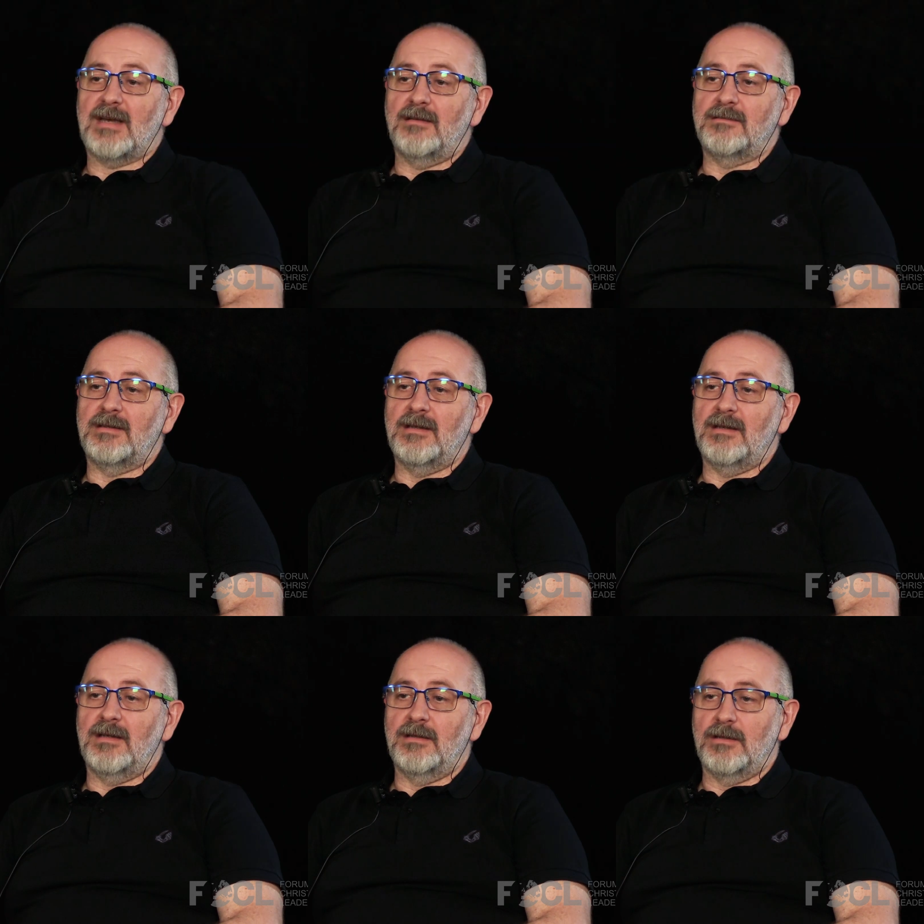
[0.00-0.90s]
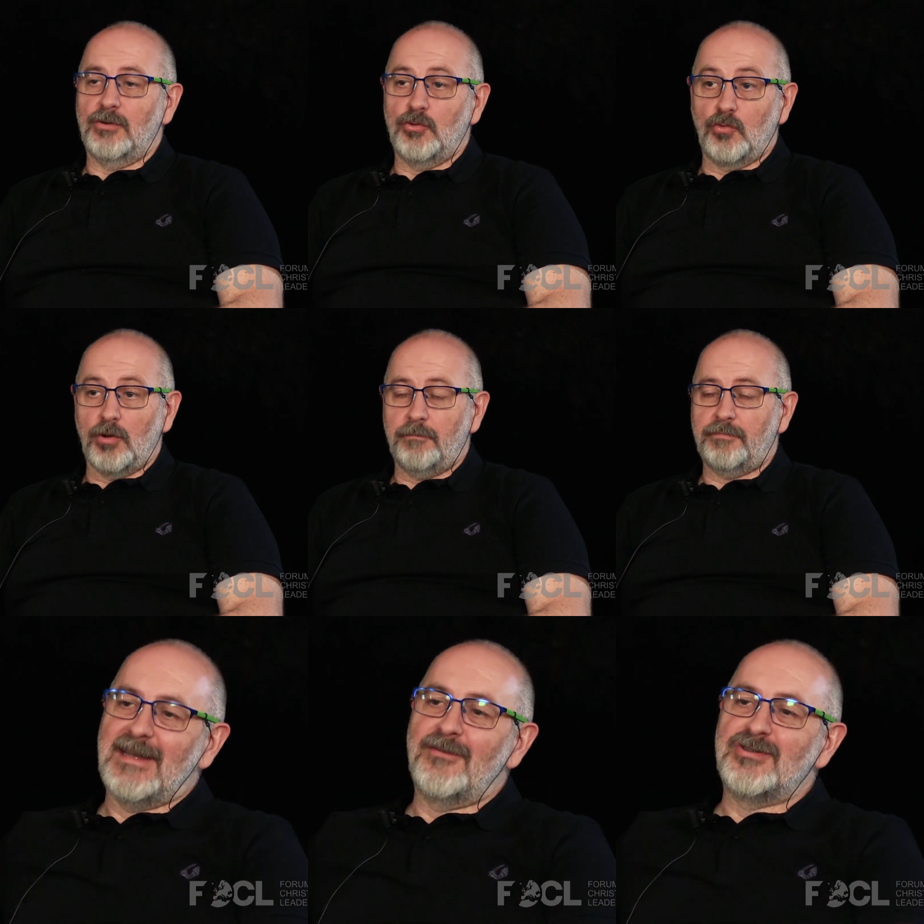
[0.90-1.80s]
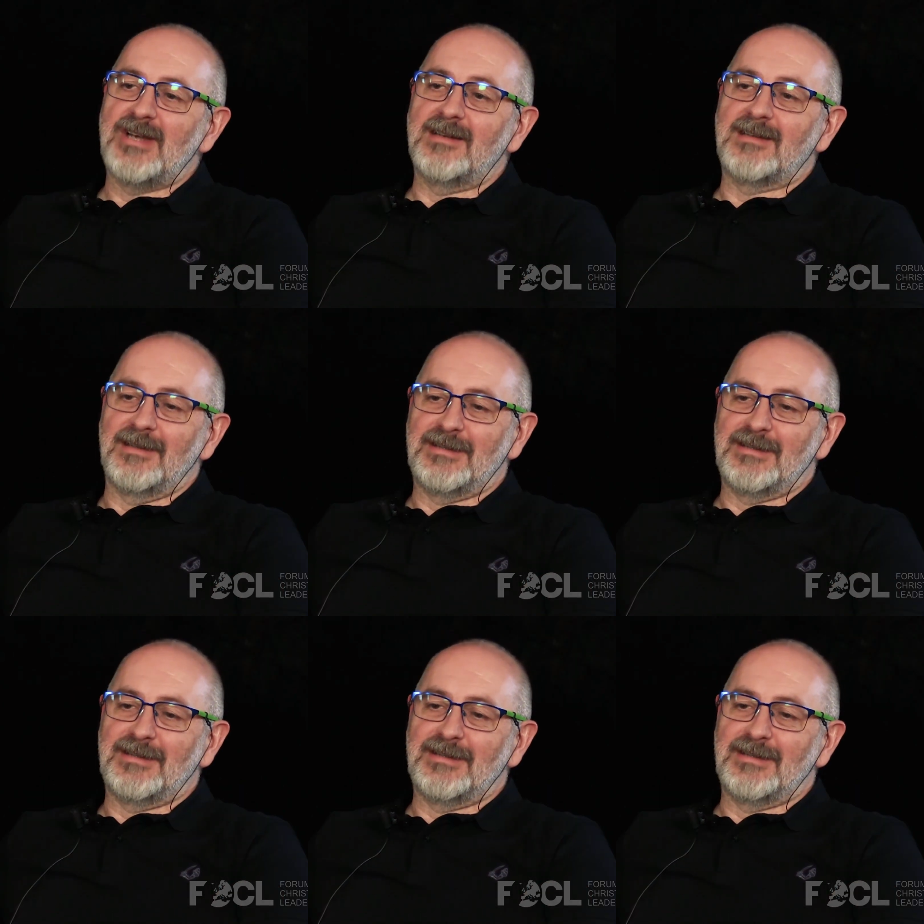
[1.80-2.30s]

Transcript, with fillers: country in Europe. The evangelical